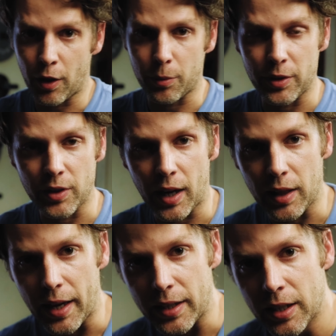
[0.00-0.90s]
another reason I
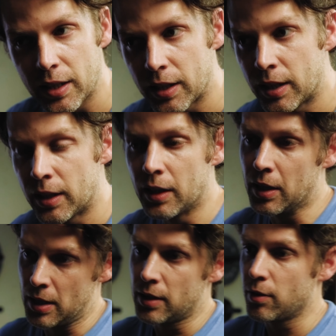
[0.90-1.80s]
like
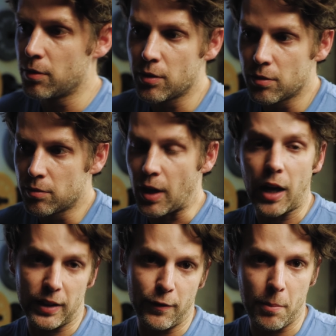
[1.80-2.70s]

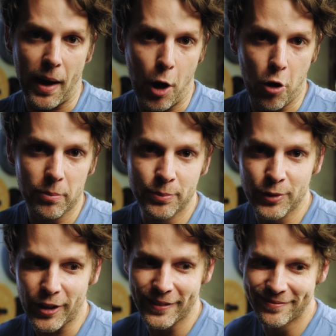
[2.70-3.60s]
not leaving my home.
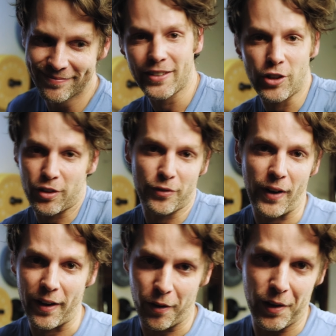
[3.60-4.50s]
So I can
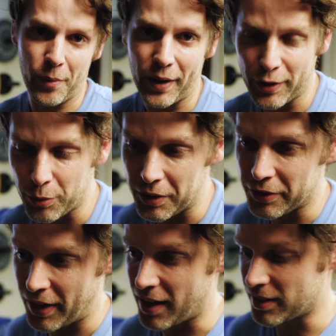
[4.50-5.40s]
justify it all I want. It's really
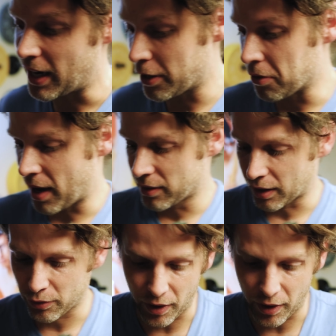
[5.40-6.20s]
sad and I know that and that's